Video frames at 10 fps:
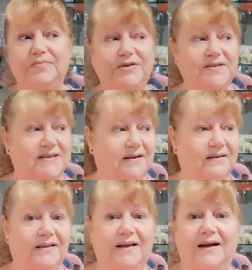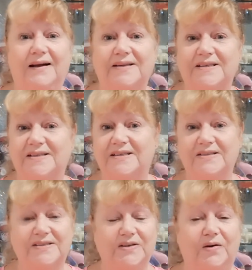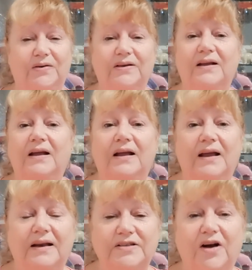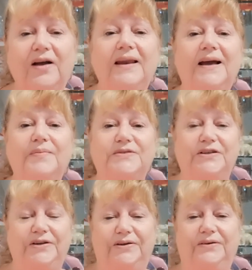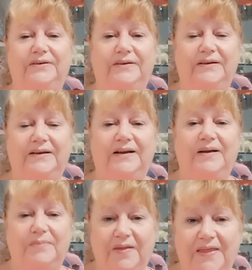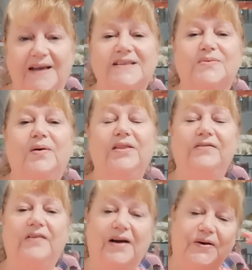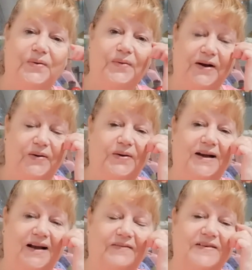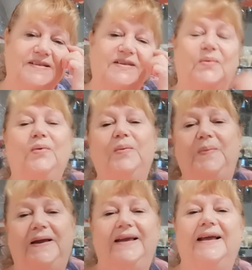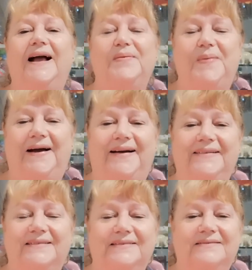the music, the artist, a song, entirely up to you. But that's what the vinyl record covers will be about,